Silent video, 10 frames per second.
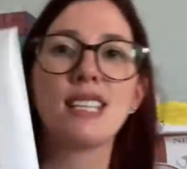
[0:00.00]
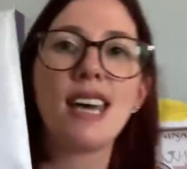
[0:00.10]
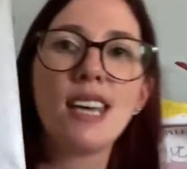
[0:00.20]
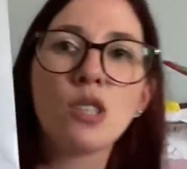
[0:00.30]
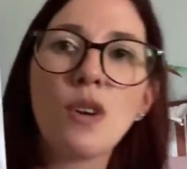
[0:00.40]

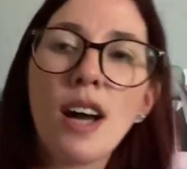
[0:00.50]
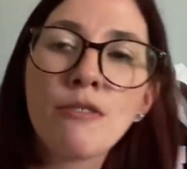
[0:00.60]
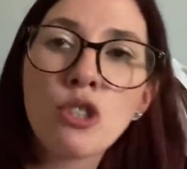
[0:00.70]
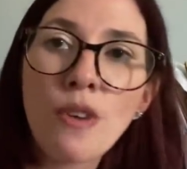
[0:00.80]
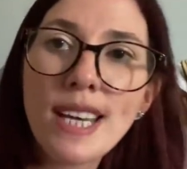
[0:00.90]
here. So
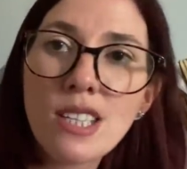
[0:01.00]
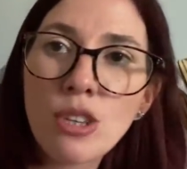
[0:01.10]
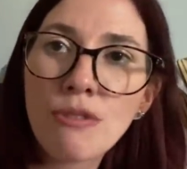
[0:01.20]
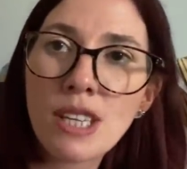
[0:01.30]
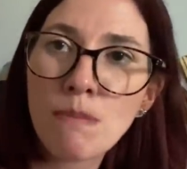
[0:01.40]
I've traced
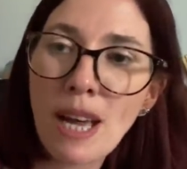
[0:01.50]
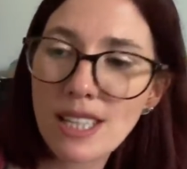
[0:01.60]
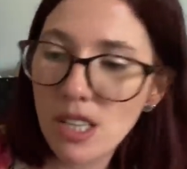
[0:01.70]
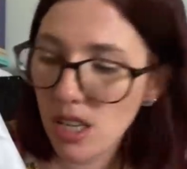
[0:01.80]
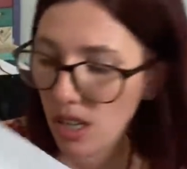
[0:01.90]
off this
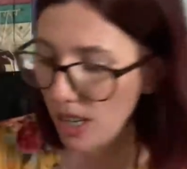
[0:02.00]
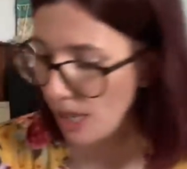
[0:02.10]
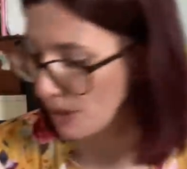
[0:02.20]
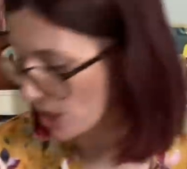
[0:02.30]
pattern and I was